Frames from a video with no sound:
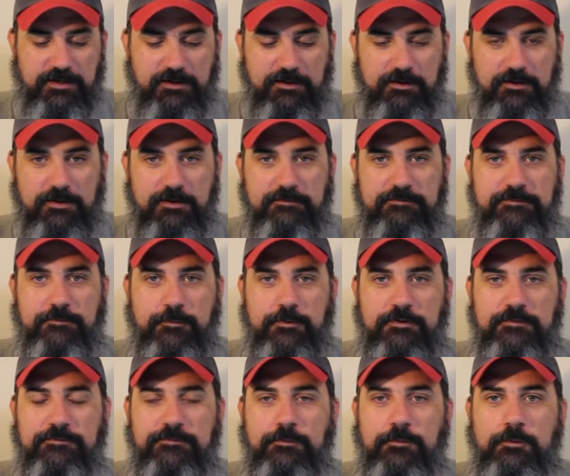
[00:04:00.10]
are four
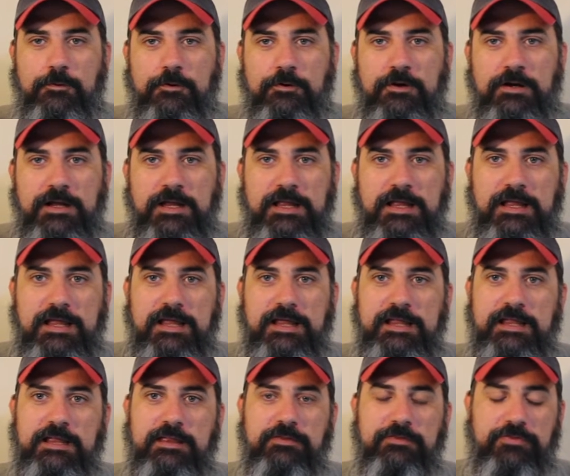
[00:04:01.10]
and four
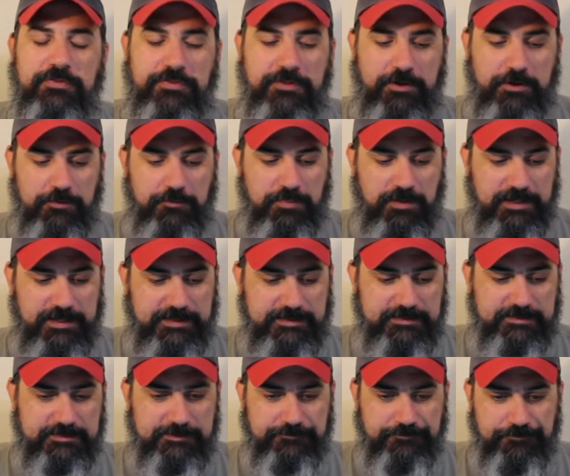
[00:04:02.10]
in third
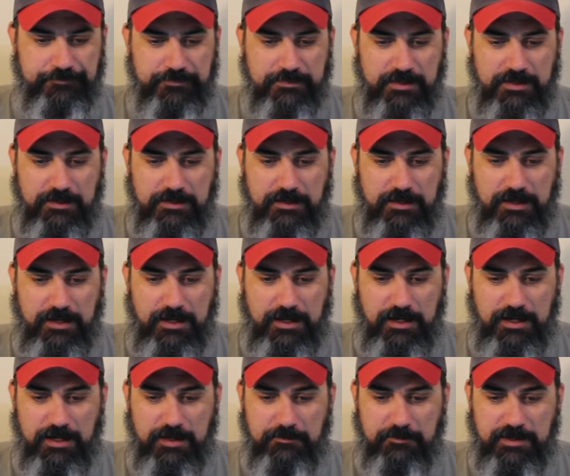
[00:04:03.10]
place.
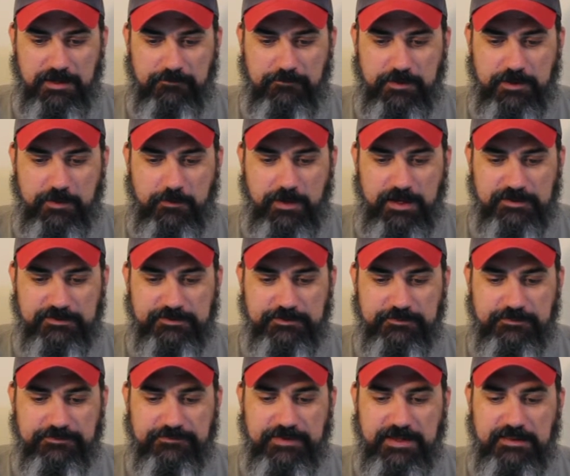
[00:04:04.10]
Um, if we go out
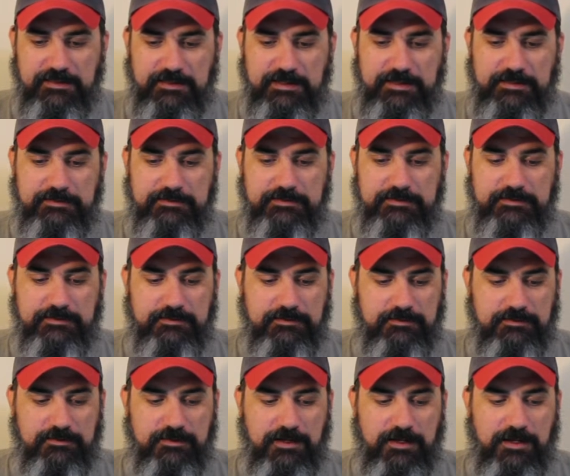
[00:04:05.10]
to Finland,
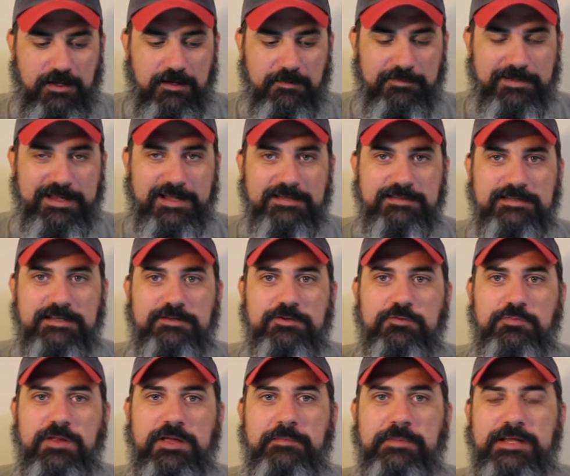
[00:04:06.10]
um, yes, they
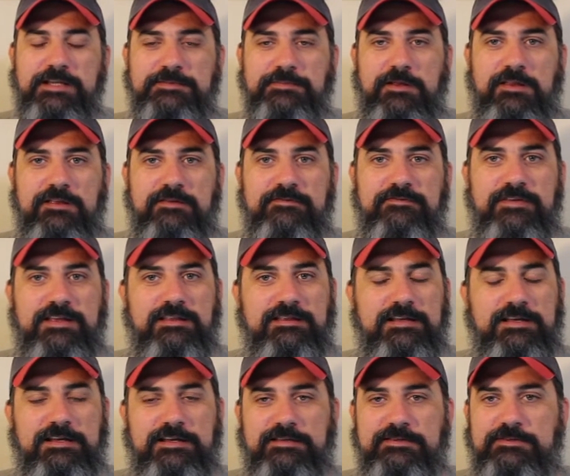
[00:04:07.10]
do play baseball in
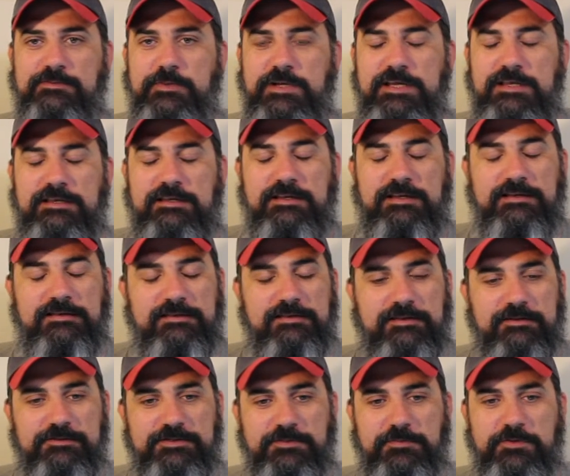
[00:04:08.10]
Finland and Sweden, and
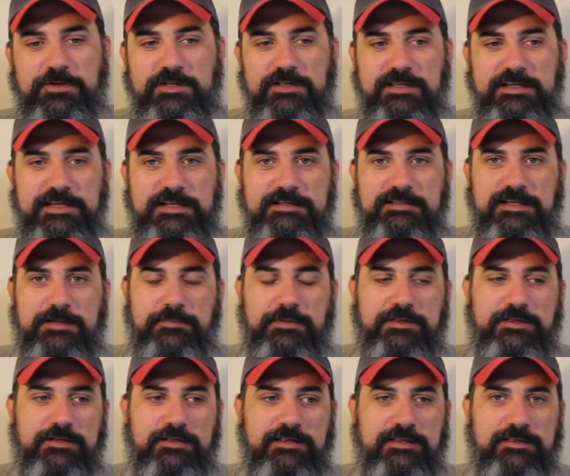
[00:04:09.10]
there's some good leagues up
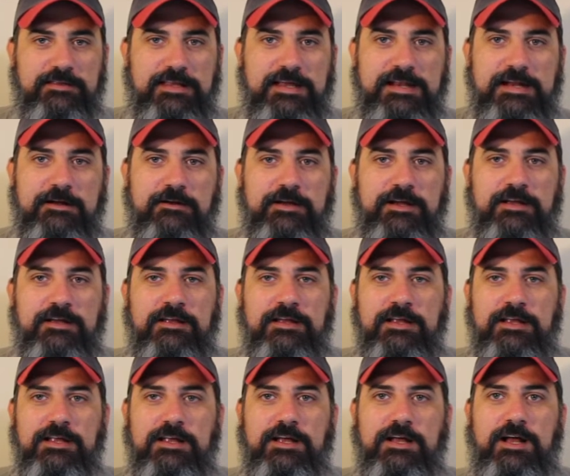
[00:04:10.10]
in that in that area.
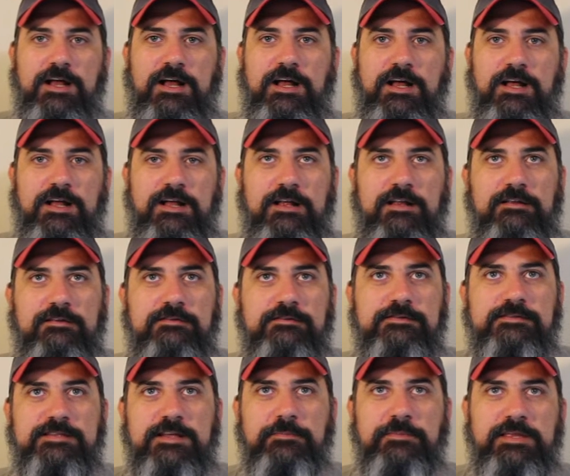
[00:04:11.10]
Uh,
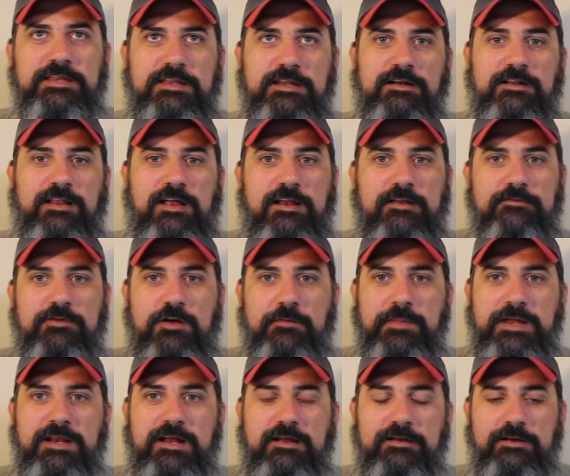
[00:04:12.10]
something that a lot of y'all
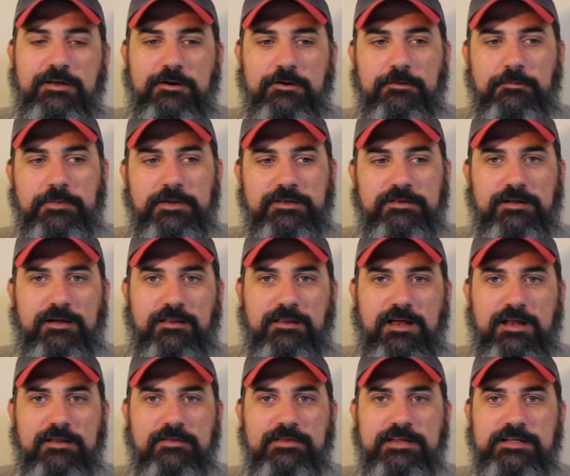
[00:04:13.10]
may not know, but a
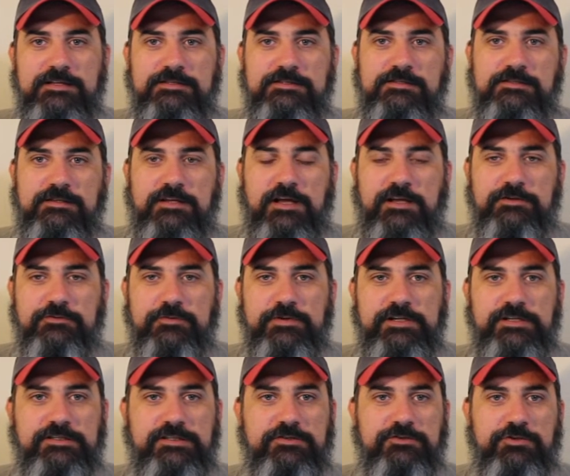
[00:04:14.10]
lot of these
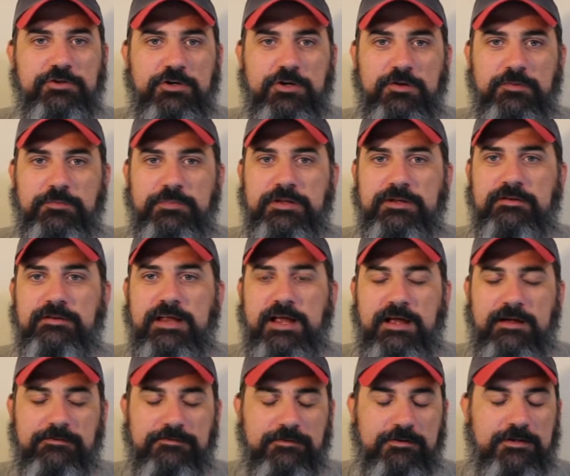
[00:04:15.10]
countries in Europe and
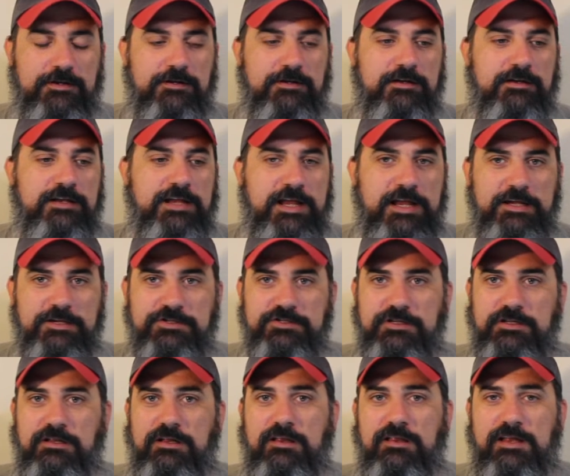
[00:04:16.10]
Africa and
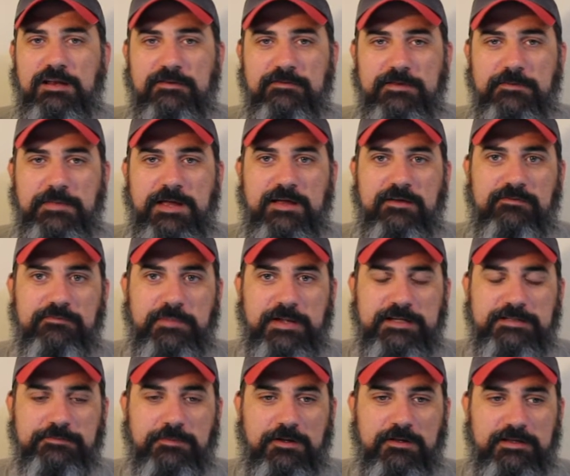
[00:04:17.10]
Asia, a lot of them have
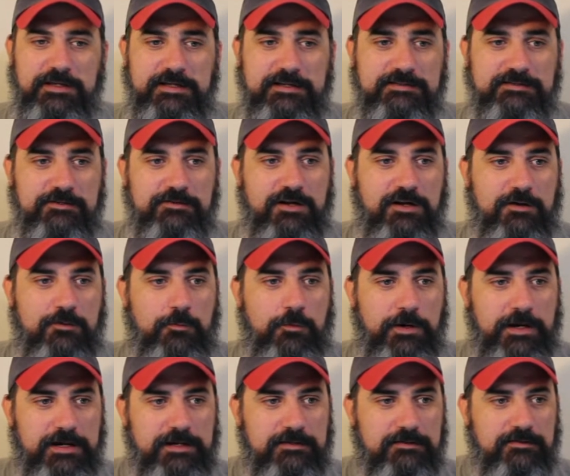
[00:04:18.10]
baseball leagues. They're not
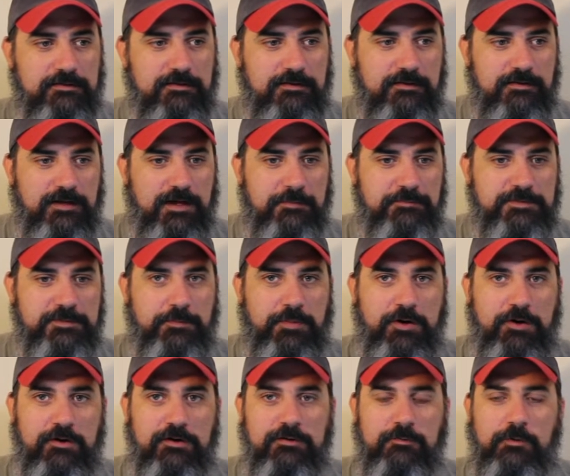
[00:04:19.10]
quite up to
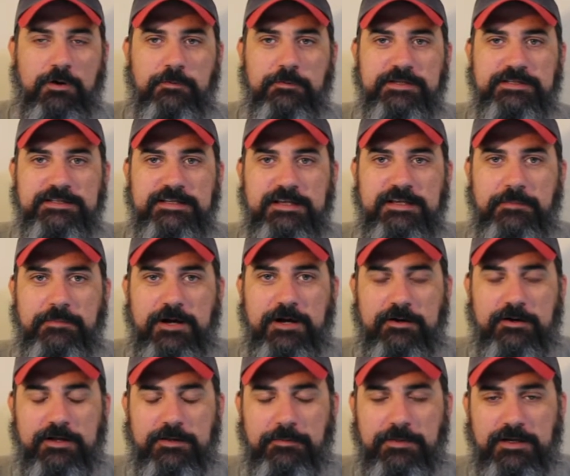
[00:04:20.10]
par to what we see in
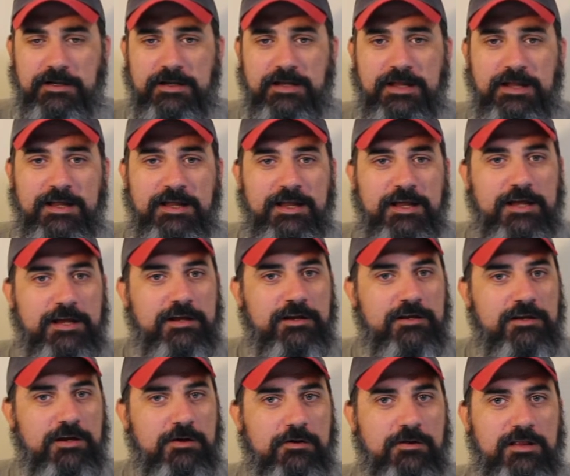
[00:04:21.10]
America, but
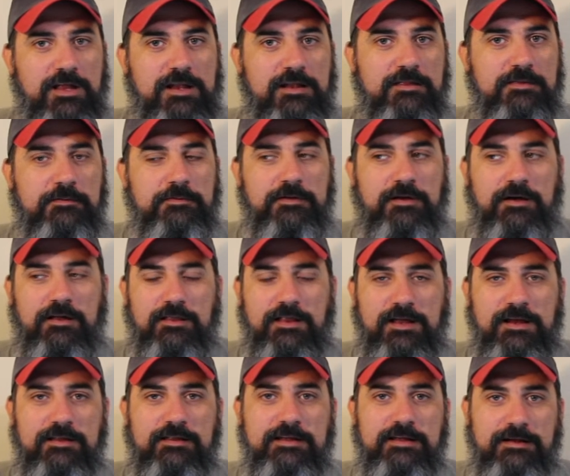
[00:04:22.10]
you know a lot of the, a
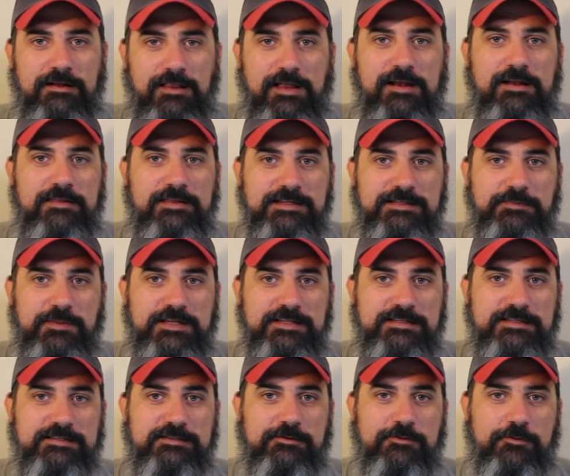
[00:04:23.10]
lot of in a lot of these
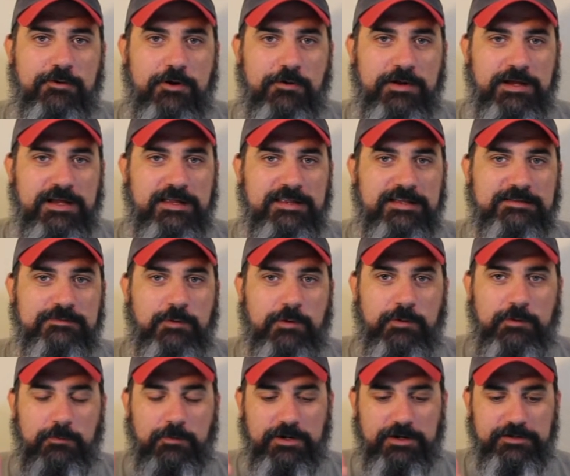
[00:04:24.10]
places they're growing and that's what
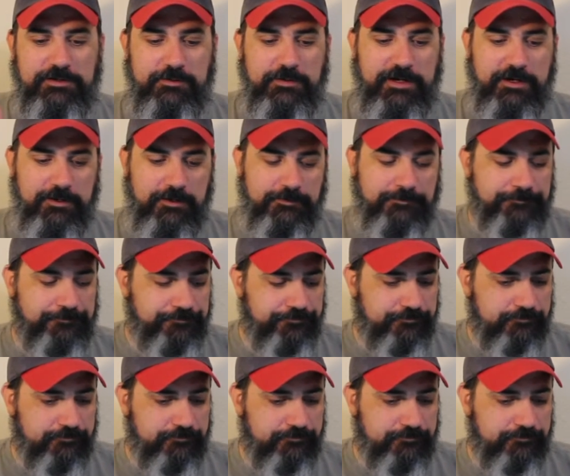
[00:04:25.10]
we want to do here